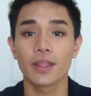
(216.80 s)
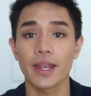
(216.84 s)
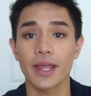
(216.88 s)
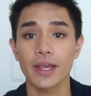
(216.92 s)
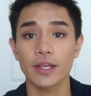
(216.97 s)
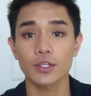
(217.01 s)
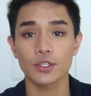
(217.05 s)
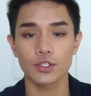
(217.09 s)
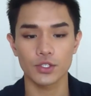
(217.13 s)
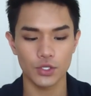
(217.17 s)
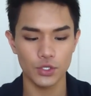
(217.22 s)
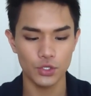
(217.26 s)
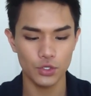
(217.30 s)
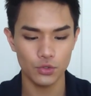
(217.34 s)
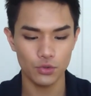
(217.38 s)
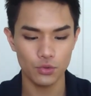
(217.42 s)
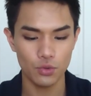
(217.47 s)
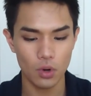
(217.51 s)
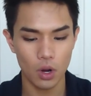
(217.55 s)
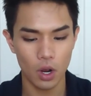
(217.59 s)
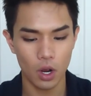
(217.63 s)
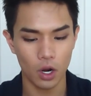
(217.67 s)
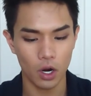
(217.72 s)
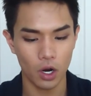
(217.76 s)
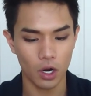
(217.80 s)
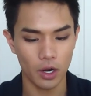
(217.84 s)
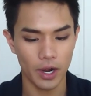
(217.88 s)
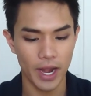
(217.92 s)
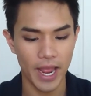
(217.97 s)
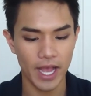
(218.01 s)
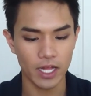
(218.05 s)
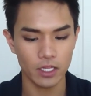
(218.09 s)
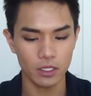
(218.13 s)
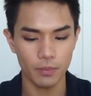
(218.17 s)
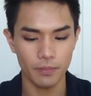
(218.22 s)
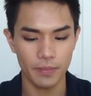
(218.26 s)
next two are
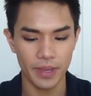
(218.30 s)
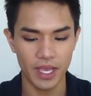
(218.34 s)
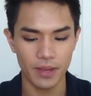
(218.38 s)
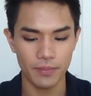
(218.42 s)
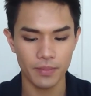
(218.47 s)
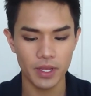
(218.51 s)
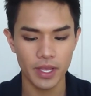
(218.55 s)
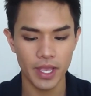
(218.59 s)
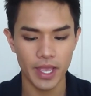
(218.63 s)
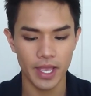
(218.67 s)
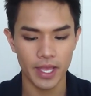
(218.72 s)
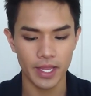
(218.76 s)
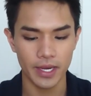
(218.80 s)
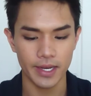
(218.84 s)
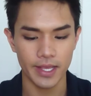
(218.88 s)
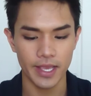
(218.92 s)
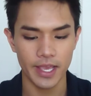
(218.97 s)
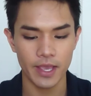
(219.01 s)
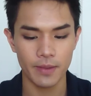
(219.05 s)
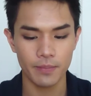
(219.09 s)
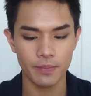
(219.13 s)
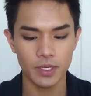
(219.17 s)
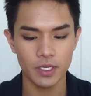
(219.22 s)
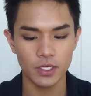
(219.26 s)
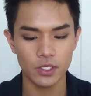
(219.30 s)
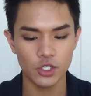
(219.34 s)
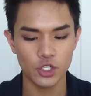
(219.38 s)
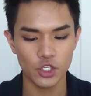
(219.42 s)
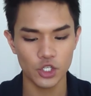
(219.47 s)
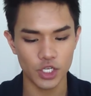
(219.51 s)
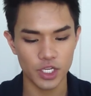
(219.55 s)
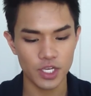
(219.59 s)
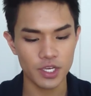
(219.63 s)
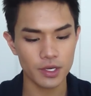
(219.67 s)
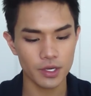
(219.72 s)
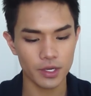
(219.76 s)
Alabama and Hippie
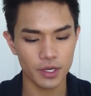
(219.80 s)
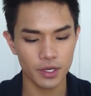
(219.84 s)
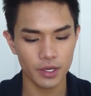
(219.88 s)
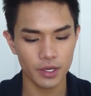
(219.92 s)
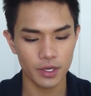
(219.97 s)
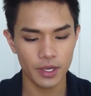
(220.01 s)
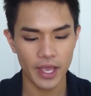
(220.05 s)
Chic.